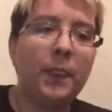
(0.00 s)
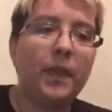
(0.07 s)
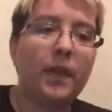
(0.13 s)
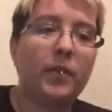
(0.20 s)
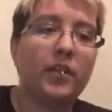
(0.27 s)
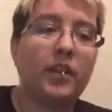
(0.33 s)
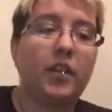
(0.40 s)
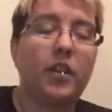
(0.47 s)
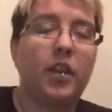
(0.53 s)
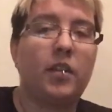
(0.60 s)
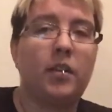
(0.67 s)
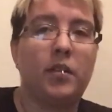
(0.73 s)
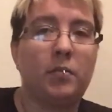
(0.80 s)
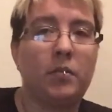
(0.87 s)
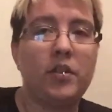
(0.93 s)
I was like,
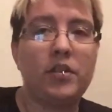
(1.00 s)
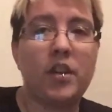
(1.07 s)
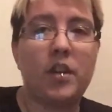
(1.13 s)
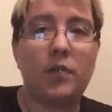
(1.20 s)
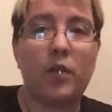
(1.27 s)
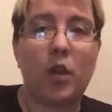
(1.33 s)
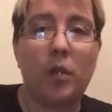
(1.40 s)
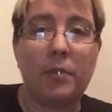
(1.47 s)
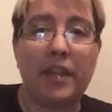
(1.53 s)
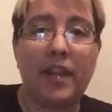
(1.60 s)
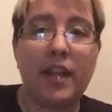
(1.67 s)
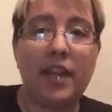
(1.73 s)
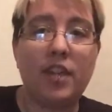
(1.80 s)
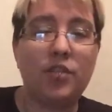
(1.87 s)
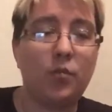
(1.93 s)
I'd appreciate it if you call me
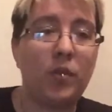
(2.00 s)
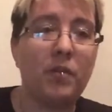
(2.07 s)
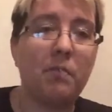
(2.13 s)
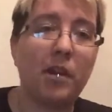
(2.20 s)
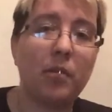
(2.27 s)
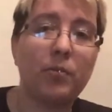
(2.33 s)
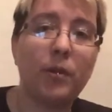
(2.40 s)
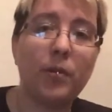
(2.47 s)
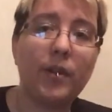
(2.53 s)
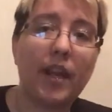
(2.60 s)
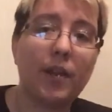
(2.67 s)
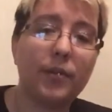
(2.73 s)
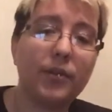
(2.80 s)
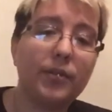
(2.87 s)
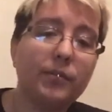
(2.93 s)
Cage with male
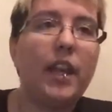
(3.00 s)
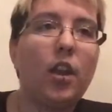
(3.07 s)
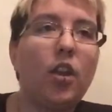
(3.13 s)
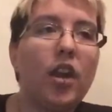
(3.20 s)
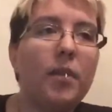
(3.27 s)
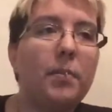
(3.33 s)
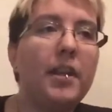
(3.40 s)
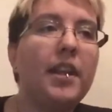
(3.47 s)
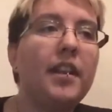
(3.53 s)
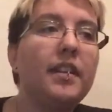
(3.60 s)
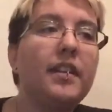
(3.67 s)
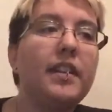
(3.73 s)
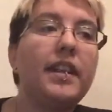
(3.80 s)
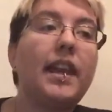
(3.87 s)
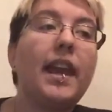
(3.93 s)
pronouns. Here I
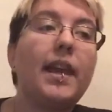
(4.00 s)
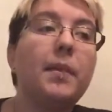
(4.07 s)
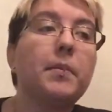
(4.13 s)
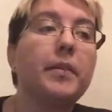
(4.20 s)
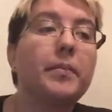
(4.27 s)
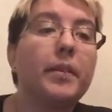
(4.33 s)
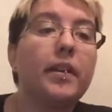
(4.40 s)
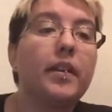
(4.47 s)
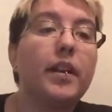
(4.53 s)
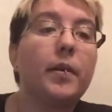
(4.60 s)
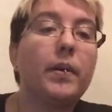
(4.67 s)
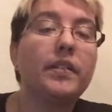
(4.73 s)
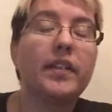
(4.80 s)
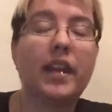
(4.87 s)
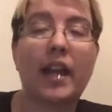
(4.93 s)
immediately came up here and I
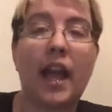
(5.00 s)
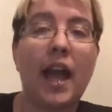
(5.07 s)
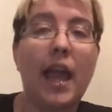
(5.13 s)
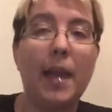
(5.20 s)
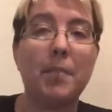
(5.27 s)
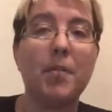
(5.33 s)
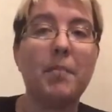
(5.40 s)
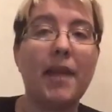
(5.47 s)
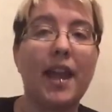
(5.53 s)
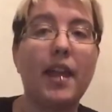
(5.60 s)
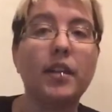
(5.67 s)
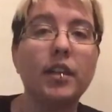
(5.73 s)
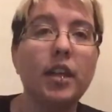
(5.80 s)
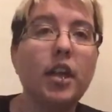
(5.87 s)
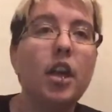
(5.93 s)
was like, I'm a
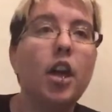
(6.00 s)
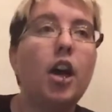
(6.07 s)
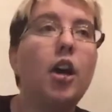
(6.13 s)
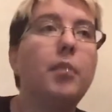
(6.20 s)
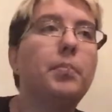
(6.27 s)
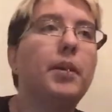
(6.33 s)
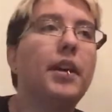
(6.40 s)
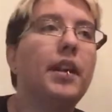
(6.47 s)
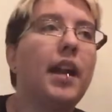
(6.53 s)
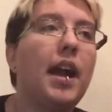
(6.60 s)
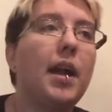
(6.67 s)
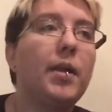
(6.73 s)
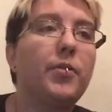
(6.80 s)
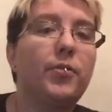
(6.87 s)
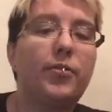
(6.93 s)
man. But
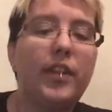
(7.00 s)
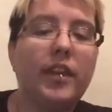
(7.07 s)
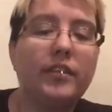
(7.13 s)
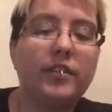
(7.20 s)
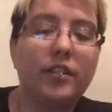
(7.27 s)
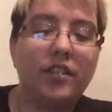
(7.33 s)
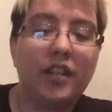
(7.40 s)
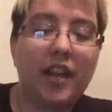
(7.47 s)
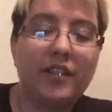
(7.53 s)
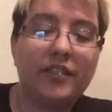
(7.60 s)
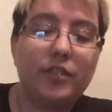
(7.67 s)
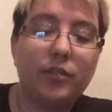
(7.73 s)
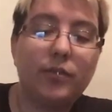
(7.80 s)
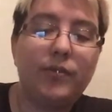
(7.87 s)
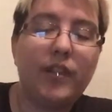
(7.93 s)
I
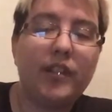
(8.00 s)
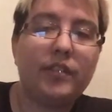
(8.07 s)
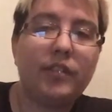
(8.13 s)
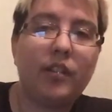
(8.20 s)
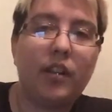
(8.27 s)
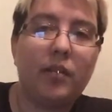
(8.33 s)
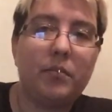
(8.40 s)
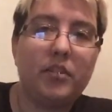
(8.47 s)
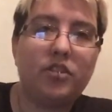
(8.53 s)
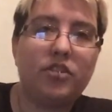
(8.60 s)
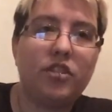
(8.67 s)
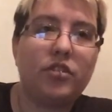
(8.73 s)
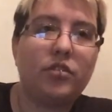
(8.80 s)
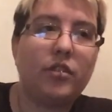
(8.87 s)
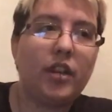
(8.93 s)
still face a lot of
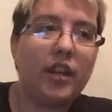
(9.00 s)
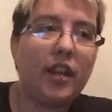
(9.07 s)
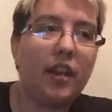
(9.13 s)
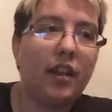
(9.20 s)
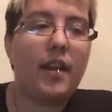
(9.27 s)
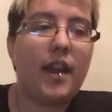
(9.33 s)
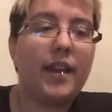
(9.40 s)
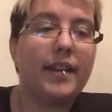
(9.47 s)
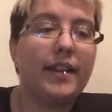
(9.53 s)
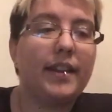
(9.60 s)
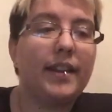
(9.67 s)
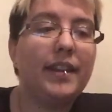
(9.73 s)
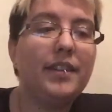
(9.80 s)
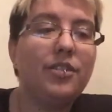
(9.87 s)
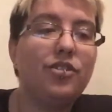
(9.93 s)
misgendering. I
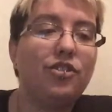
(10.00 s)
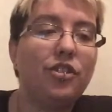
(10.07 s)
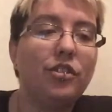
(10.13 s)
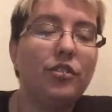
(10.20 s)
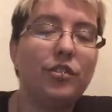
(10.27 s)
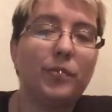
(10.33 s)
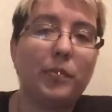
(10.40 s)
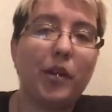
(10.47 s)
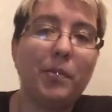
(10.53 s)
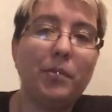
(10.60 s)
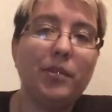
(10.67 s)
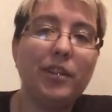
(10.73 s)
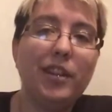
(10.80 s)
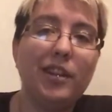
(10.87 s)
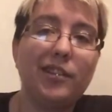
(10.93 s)
get gendered
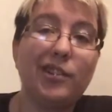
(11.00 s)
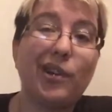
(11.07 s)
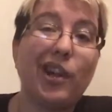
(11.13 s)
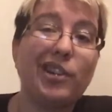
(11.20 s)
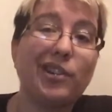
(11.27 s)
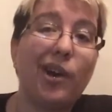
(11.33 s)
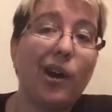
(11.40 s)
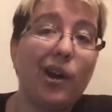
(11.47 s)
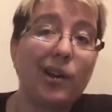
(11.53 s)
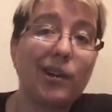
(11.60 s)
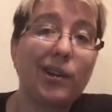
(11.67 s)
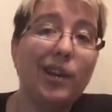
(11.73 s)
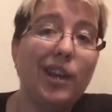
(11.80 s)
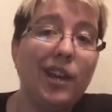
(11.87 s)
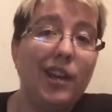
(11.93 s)
properly until I talk.
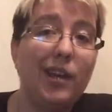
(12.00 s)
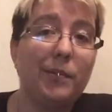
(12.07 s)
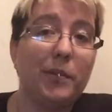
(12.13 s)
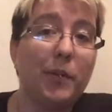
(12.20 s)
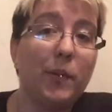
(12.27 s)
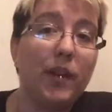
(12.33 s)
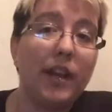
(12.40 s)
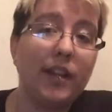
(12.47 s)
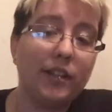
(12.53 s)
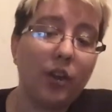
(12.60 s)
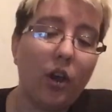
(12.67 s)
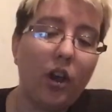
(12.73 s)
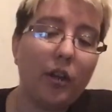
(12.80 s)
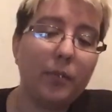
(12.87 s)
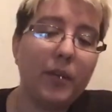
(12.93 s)
But when I
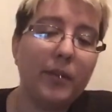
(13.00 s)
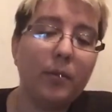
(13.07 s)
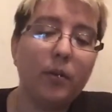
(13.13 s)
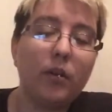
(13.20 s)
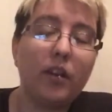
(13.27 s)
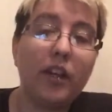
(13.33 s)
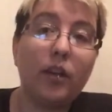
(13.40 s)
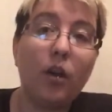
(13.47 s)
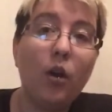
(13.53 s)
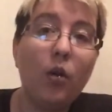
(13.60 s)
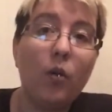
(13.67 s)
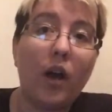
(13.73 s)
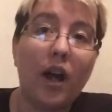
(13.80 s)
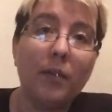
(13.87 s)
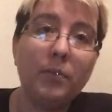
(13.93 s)
talk, people are like,
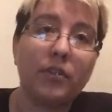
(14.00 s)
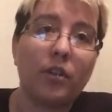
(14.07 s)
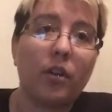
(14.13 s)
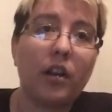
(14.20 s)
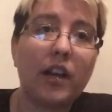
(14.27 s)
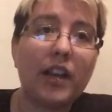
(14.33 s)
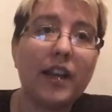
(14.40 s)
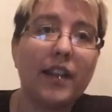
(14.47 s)
oh, I'm sorry.